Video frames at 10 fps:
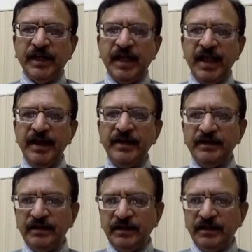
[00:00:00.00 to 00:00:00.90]

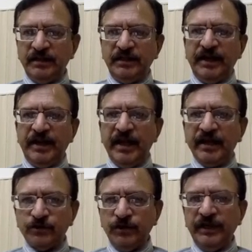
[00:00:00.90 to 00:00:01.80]
and then
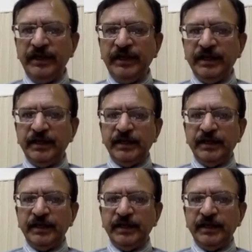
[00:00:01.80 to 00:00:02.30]
actually